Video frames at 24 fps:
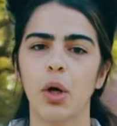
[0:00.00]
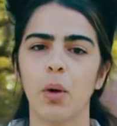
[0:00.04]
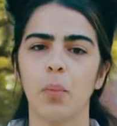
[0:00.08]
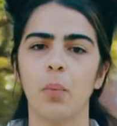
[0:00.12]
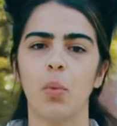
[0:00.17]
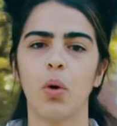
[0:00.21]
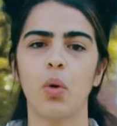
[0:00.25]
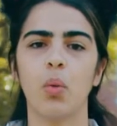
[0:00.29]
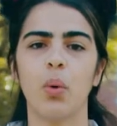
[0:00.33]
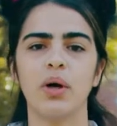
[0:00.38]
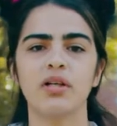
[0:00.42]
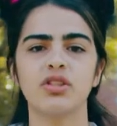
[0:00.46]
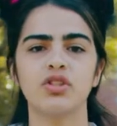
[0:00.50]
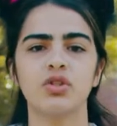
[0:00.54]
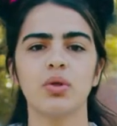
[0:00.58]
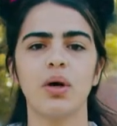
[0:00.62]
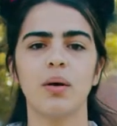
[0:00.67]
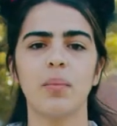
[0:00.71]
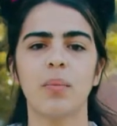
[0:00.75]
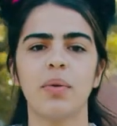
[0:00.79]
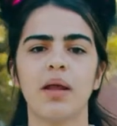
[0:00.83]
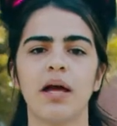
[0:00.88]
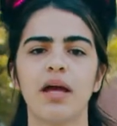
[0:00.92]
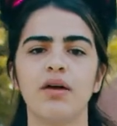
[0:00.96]
but once you
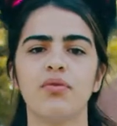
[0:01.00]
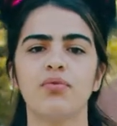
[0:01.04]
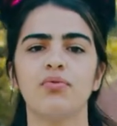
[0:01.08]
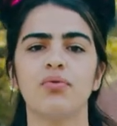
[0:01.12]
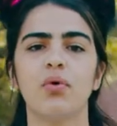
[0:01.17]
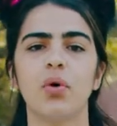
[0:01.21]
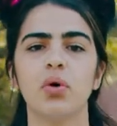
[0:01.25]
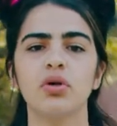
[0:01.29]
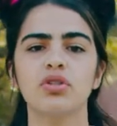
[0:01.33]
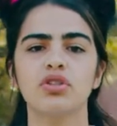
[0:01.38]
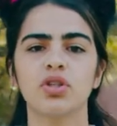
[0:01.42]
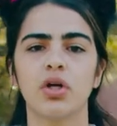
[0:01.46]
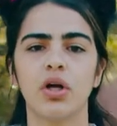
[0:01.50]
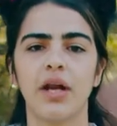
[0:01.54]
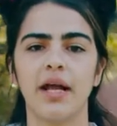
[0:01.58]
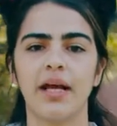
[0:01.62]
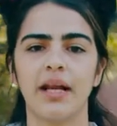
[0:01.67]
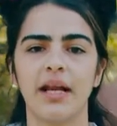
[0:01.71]
apply a force on it,